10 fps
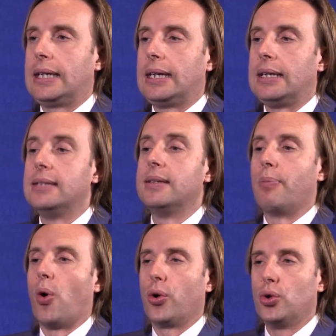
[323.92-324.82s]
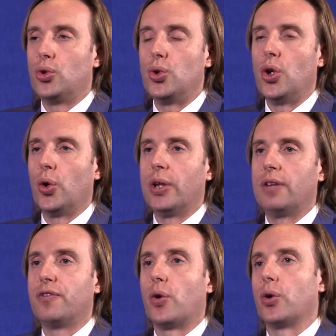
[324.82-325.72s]
it is important to know
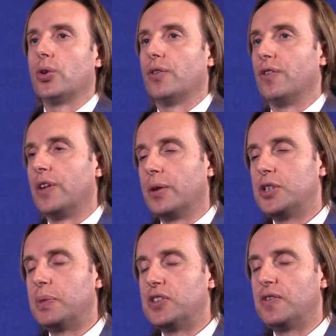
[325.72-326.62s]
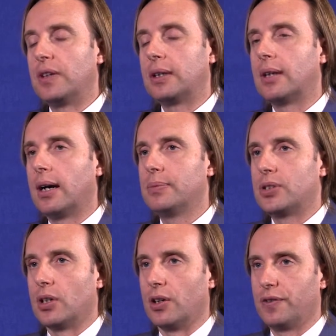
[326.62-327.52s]
that for very specific
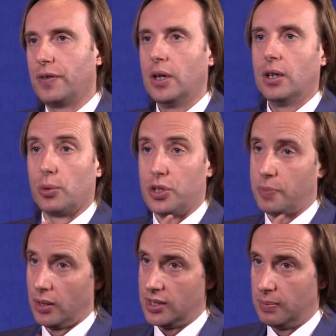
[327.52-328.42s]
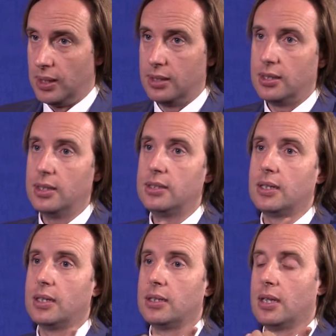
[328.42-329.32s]
types of responsibilities
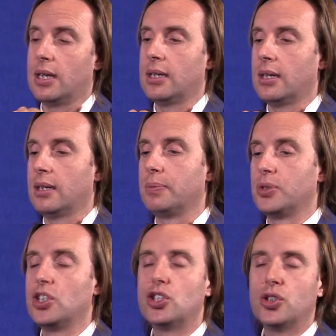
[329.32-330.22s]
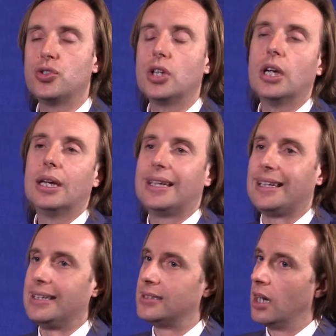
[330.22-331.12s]
and positions,
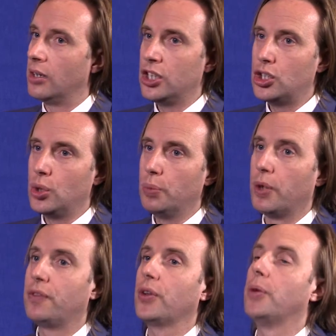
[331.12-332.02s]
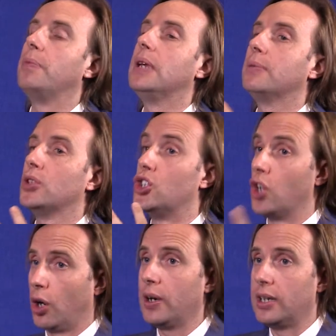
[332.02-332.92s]
it is not an issue. But for the big
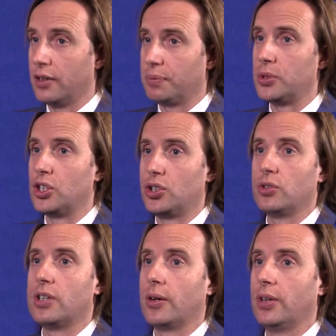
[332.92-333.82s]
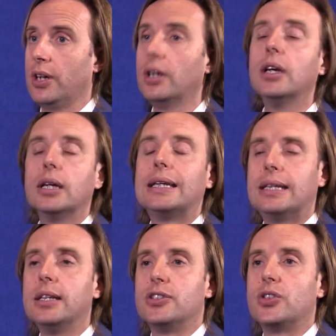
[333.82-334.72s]
majority of positions out there,
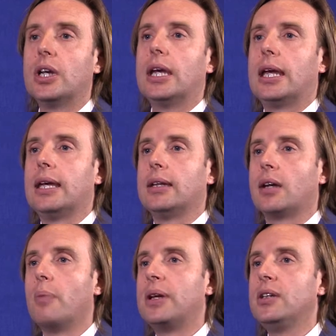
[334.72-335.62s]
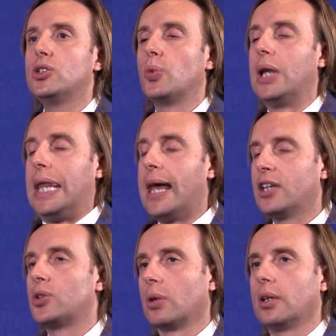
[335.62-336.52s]
it is. And companies will
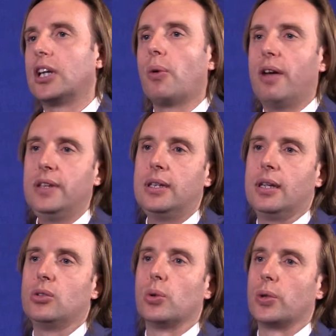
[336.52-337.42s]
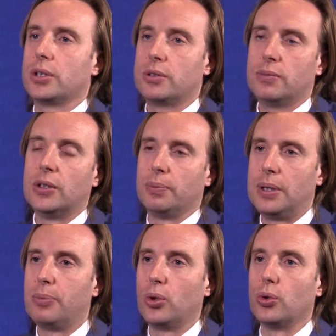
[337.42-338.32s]
naturally gravitate toward, you know,
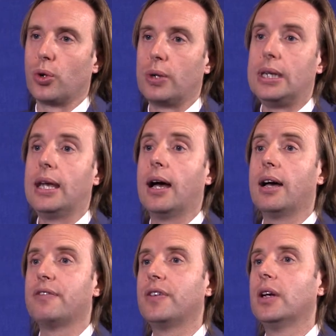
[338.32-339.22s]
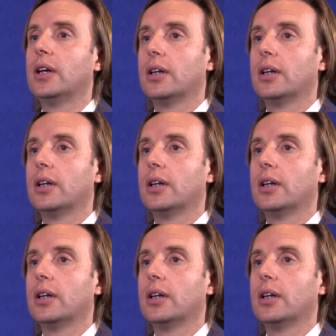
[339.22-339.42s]
people who already have